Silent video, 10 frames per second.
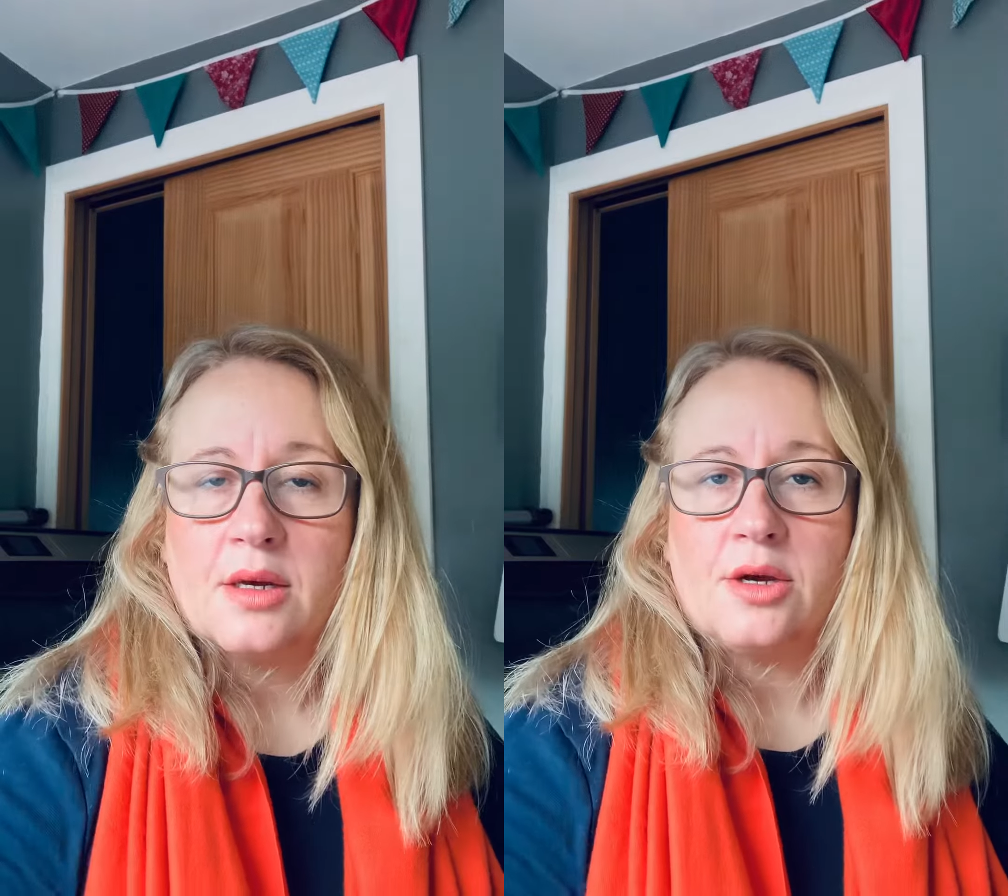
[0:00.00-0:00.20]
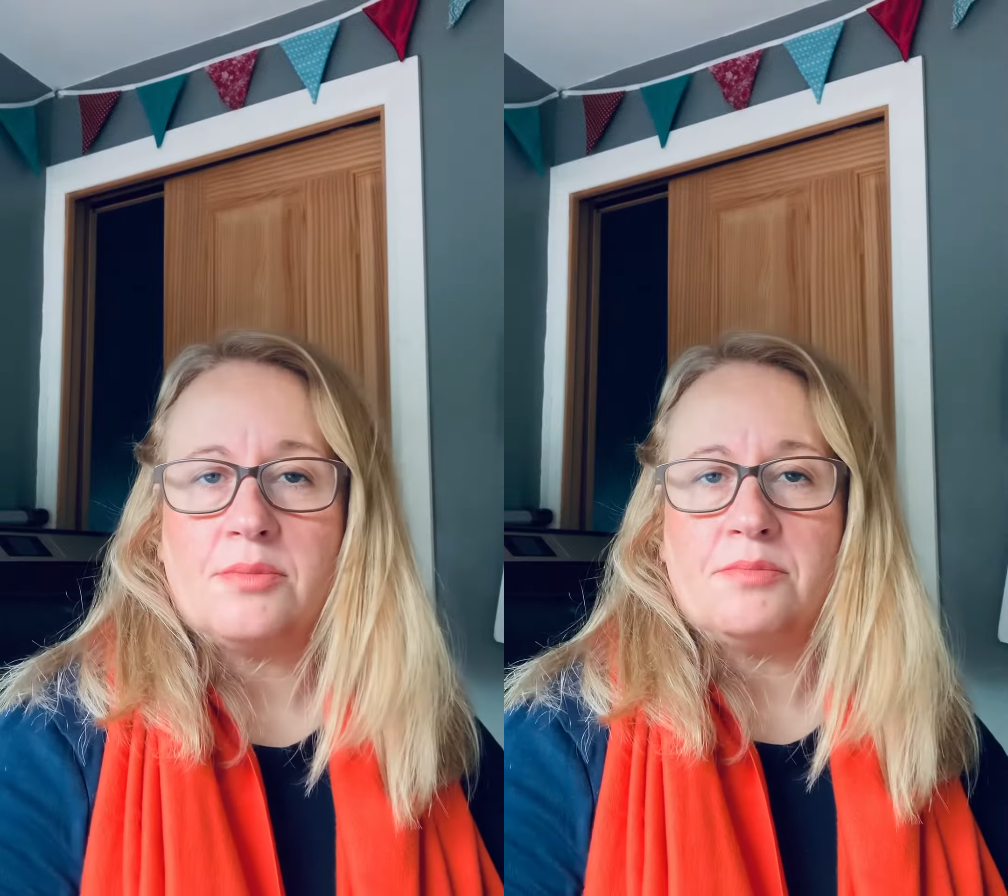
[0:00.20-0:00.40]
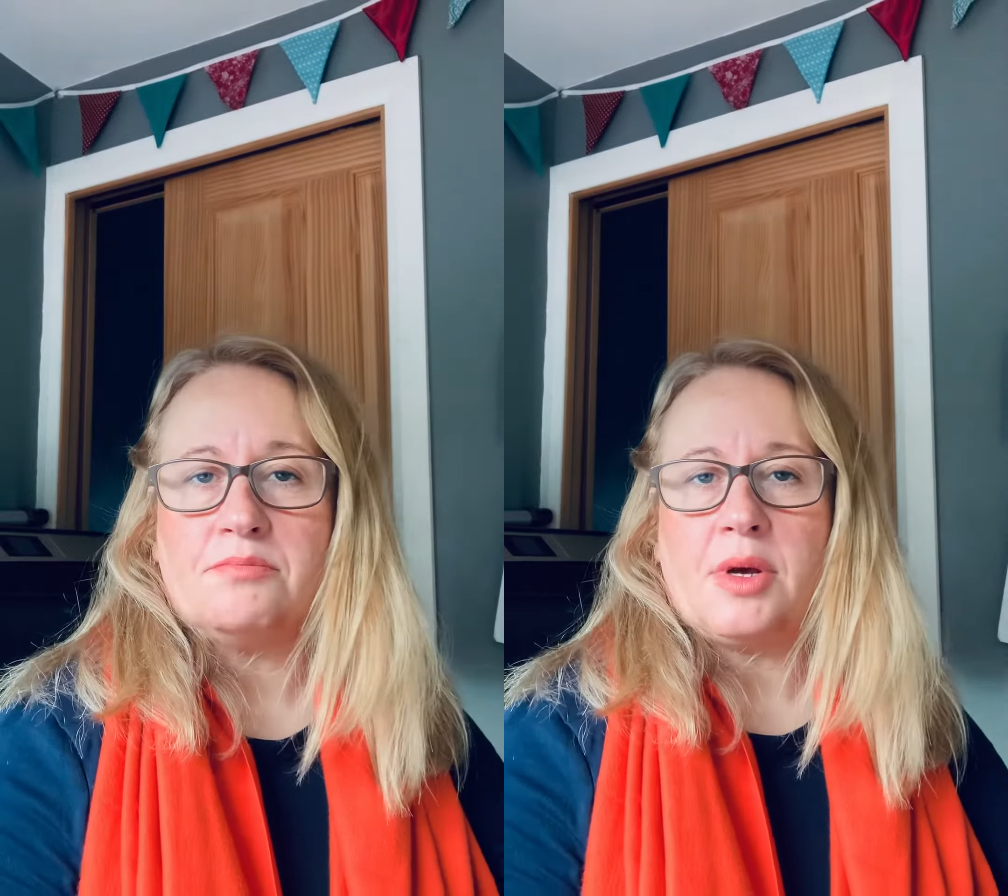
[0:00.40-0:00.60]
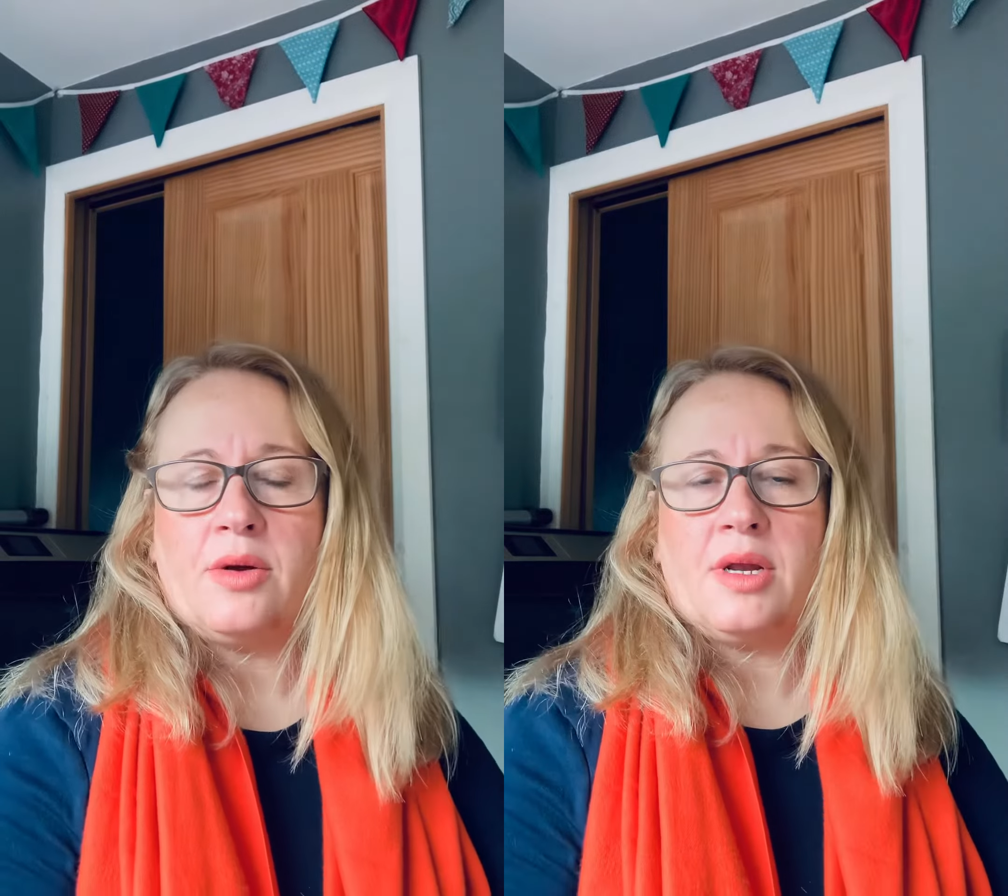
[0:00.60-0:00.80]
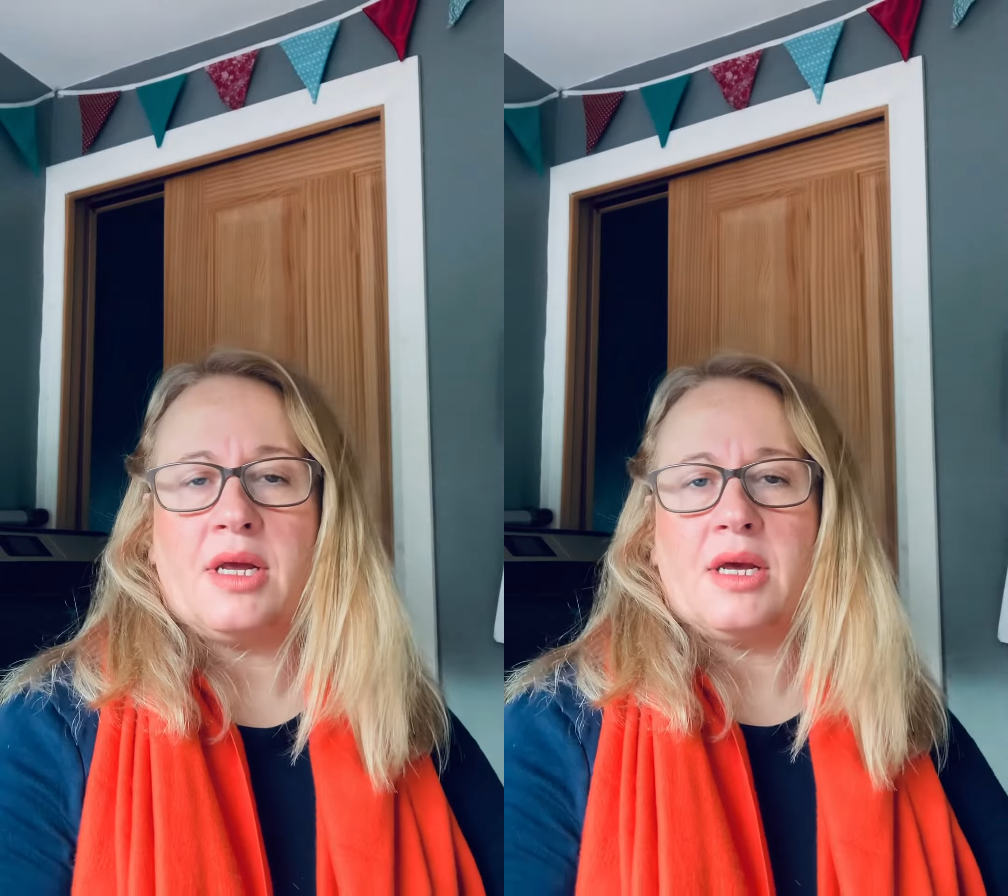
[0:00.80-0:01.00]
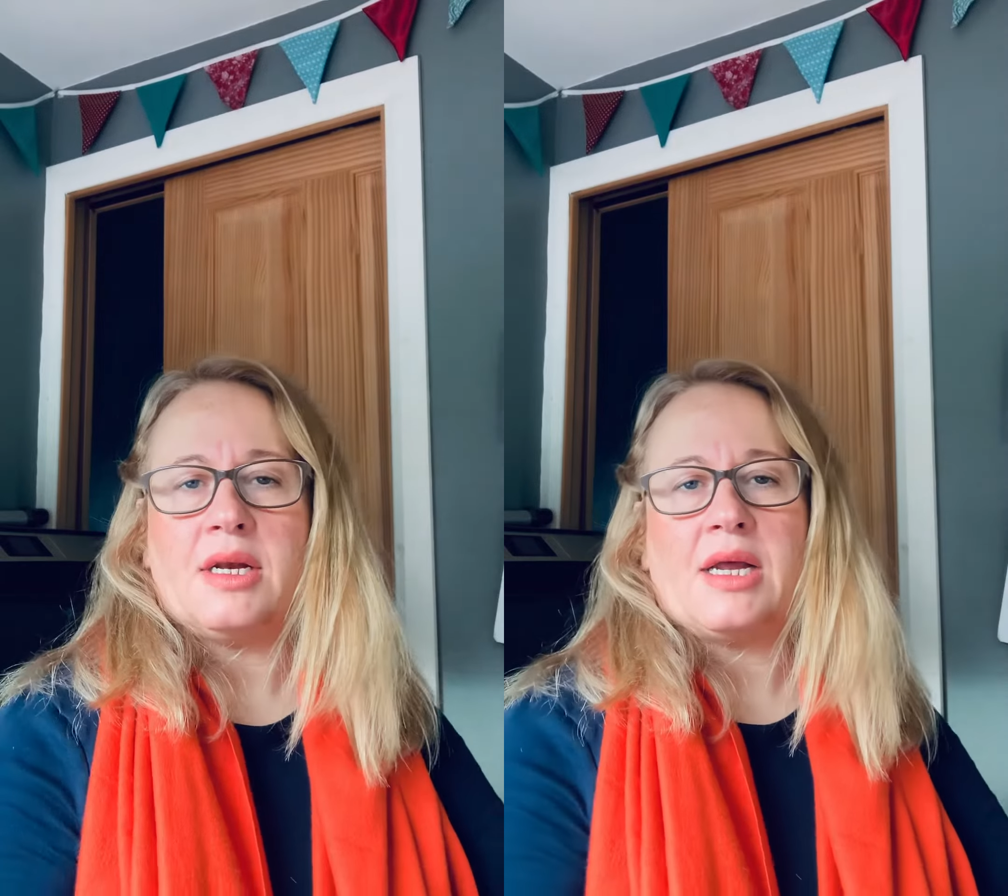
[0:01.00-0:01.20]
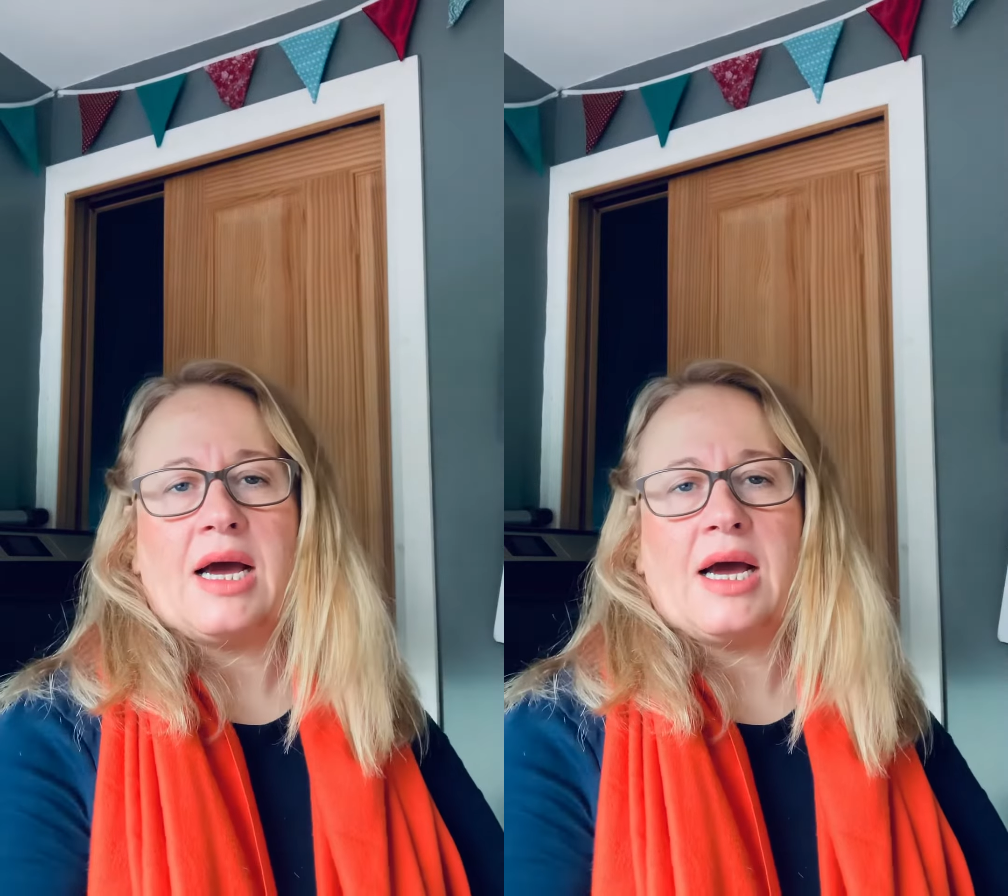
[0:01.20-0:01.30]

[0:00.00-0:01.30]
Good morning and